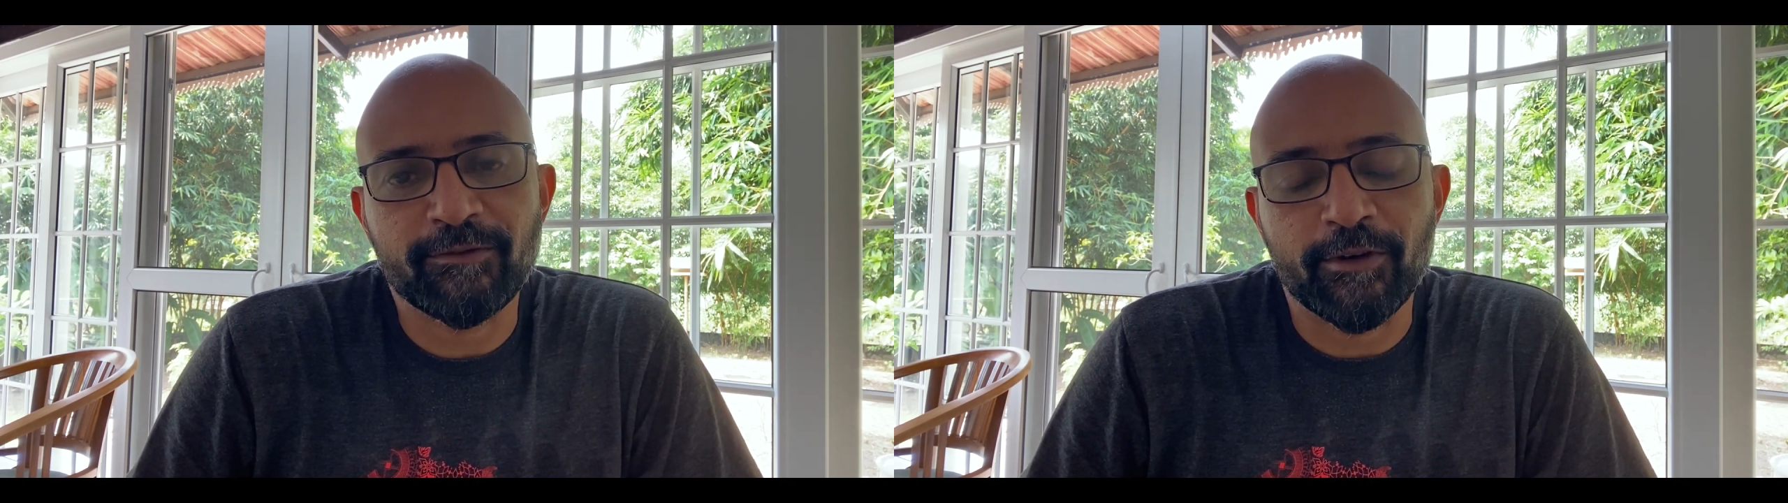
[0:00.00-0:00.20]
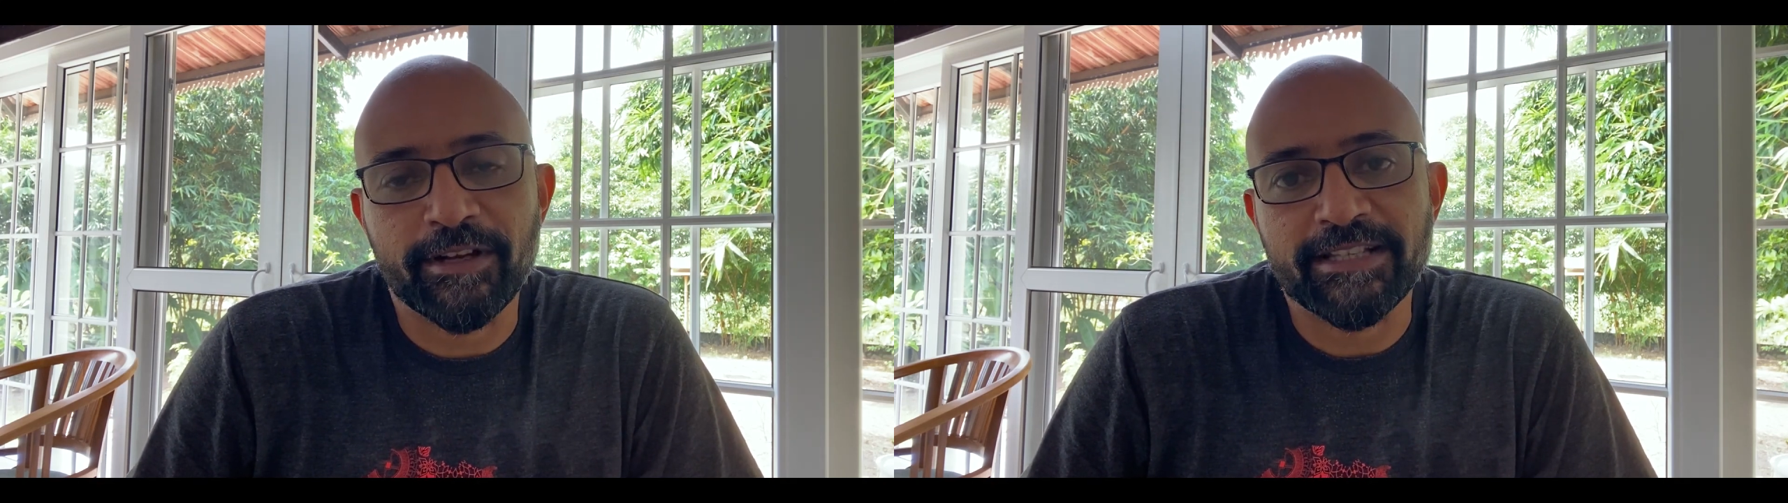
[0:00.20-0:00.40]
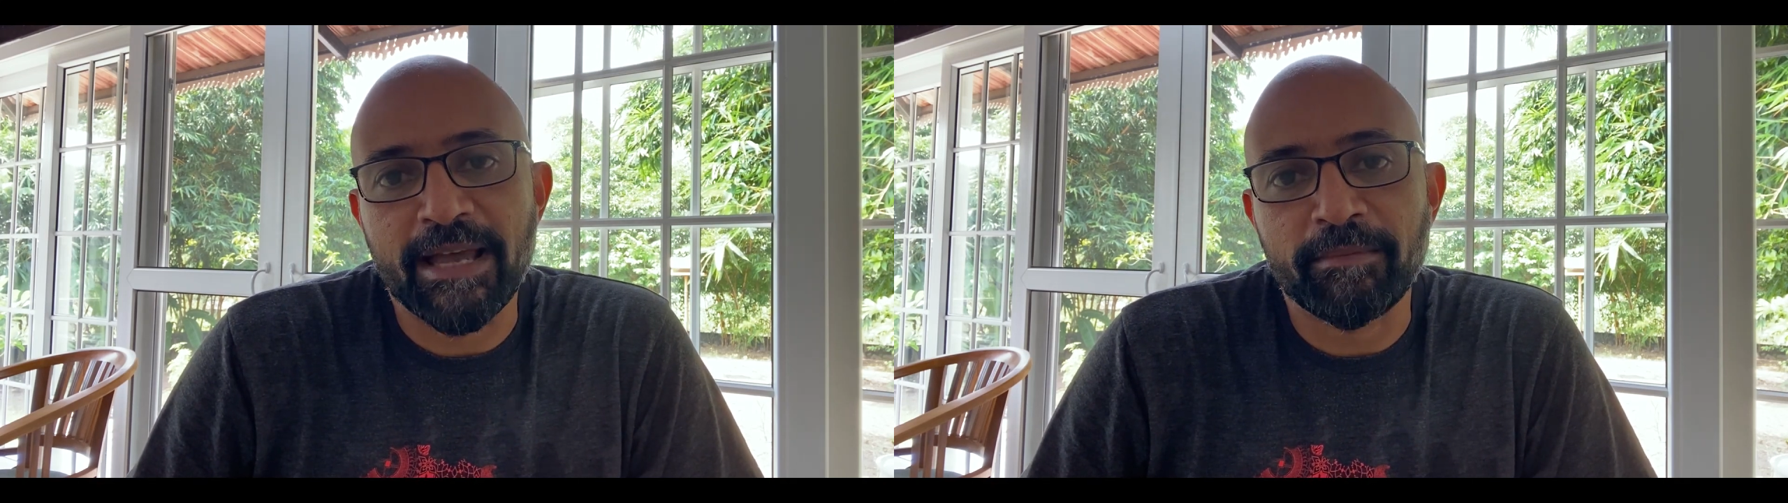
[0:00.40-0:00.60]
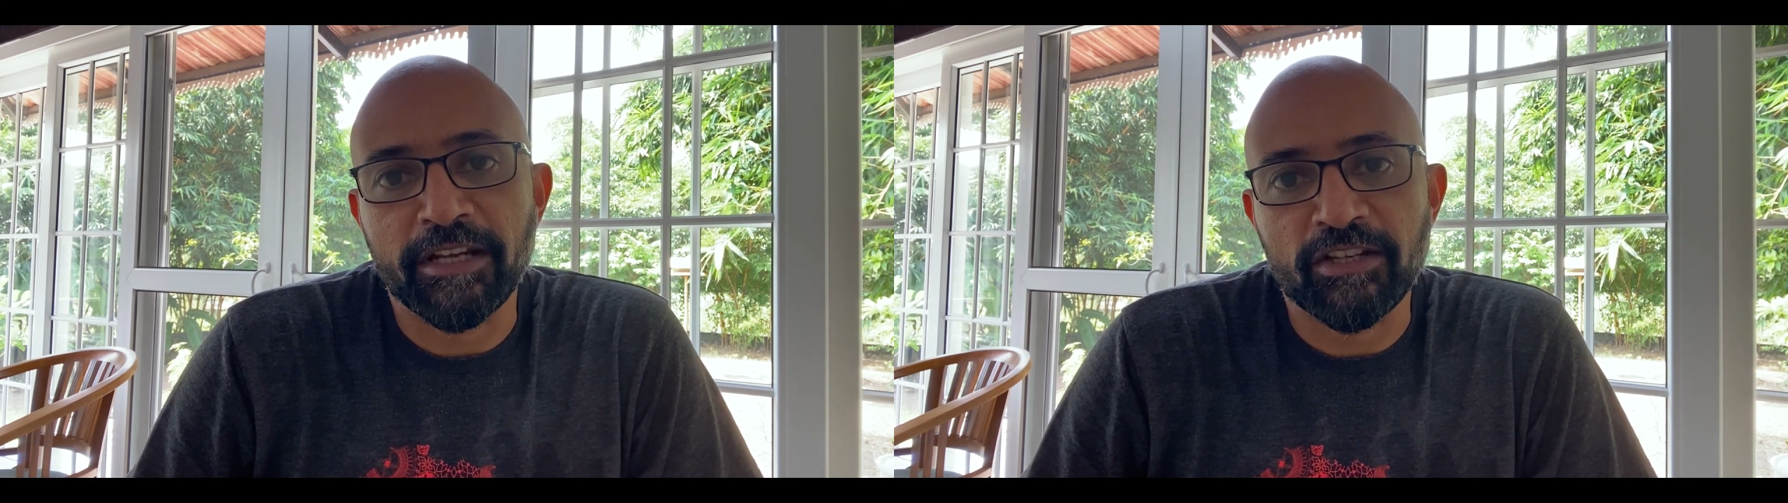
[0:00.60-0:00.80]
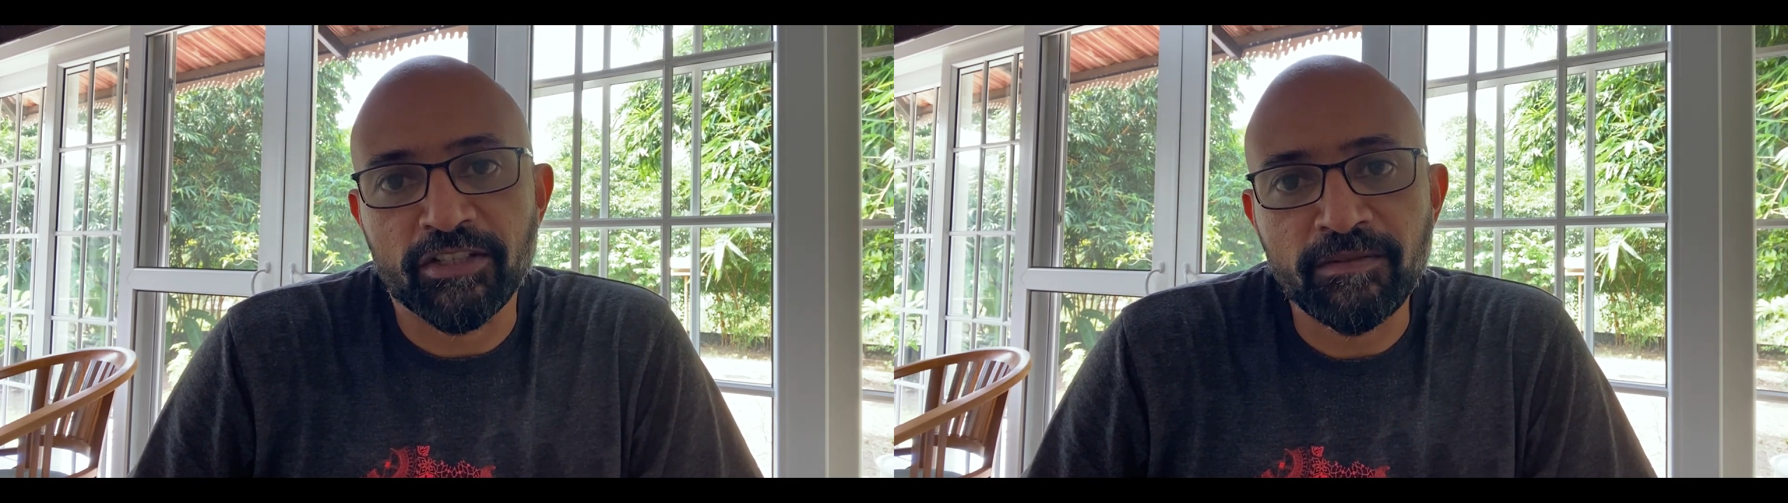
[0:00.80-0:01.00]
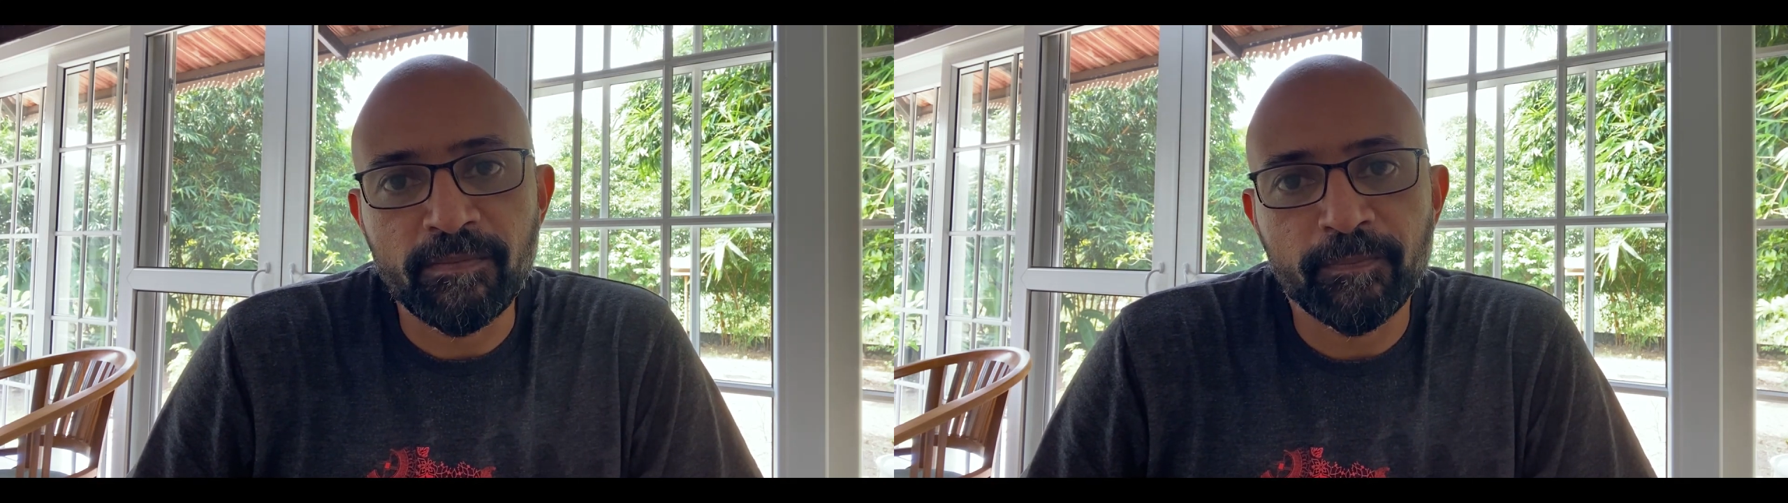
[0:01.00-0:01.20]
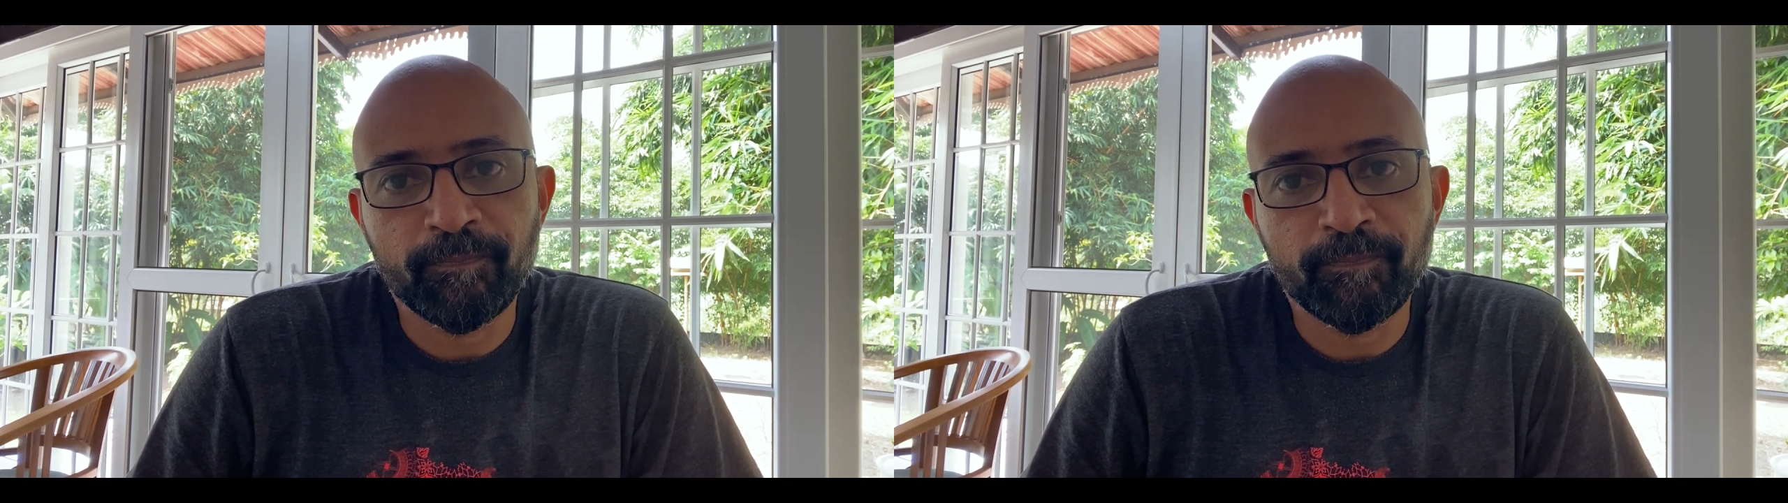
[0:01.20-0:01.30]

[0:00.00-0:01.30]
for examination,